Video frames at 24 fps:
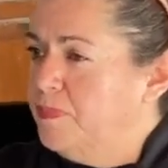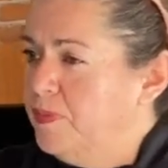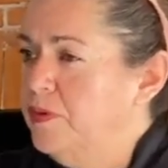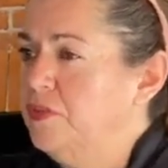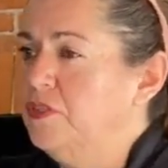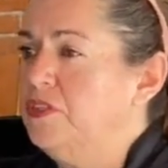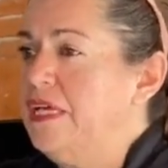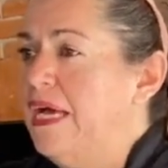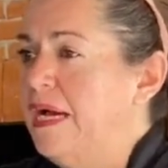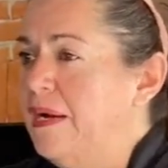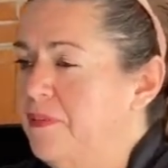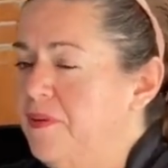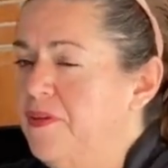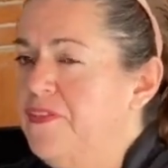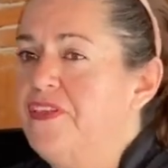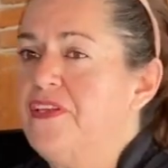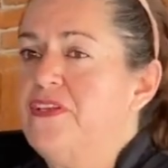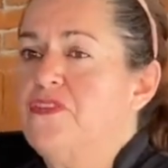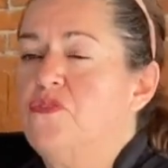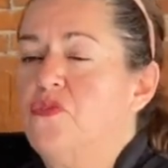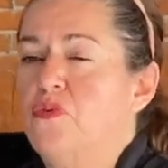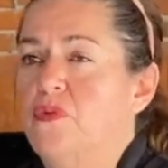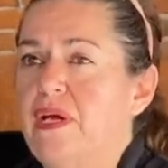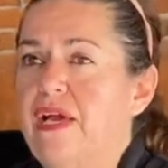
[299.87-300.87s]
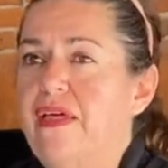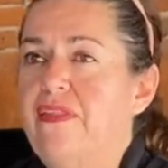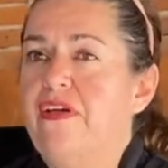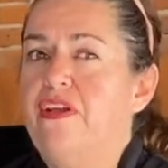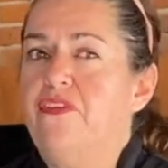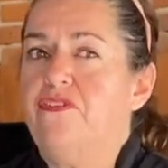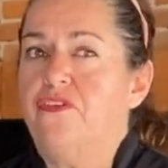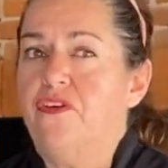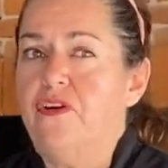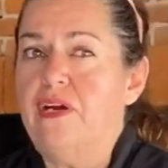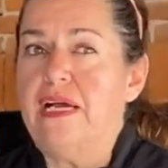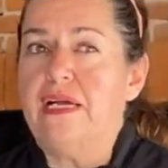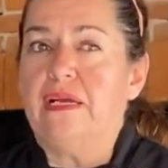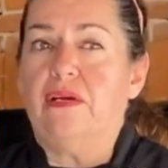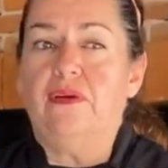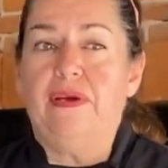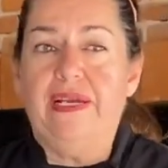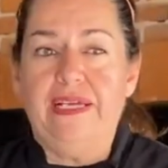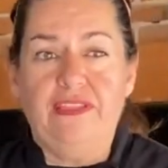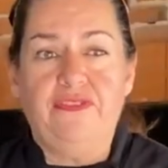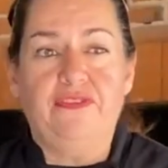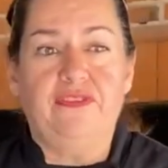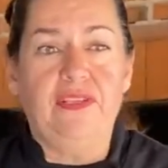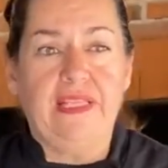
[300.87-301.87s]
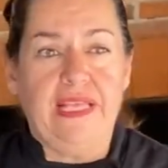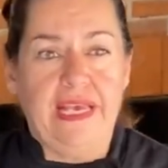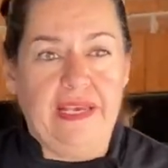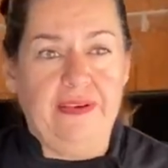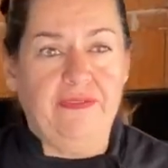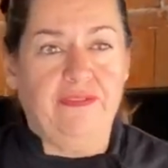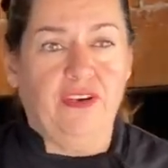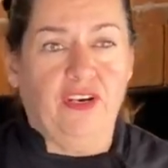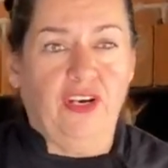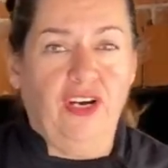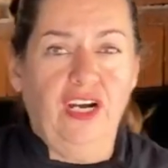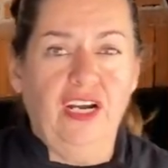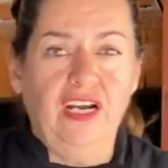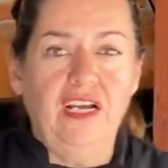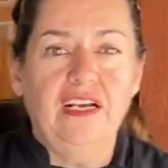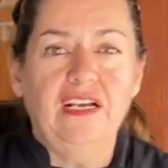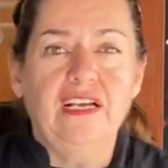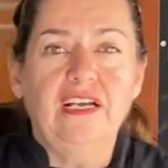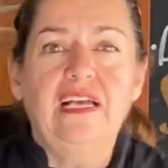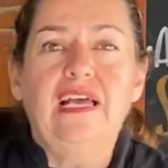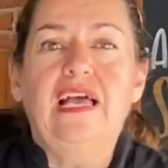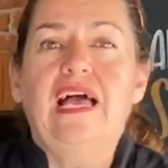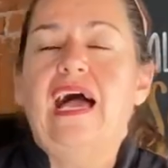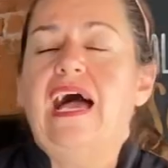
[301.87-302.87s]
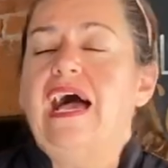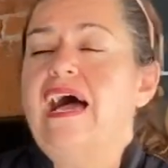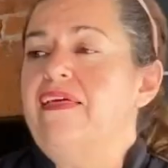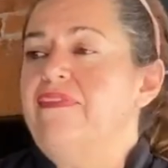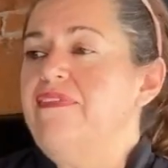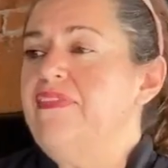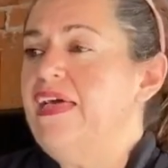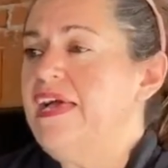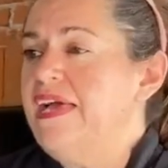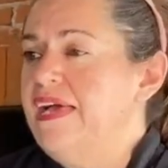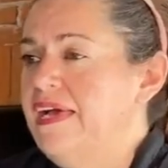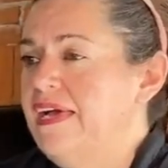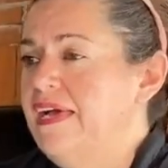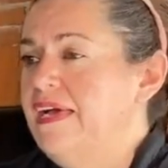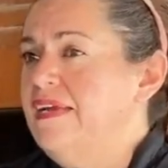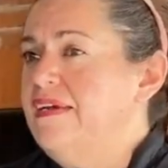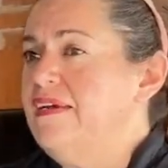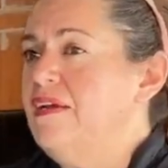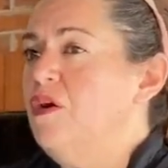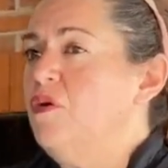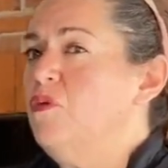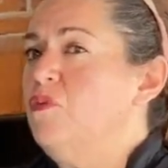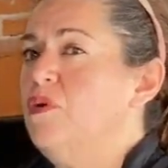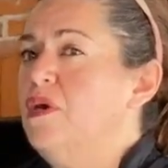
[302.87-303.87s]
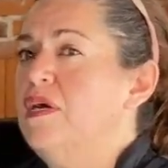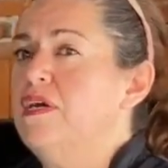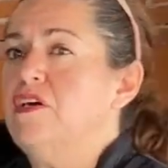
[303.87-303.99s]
put everything together for a great flavor. And then we're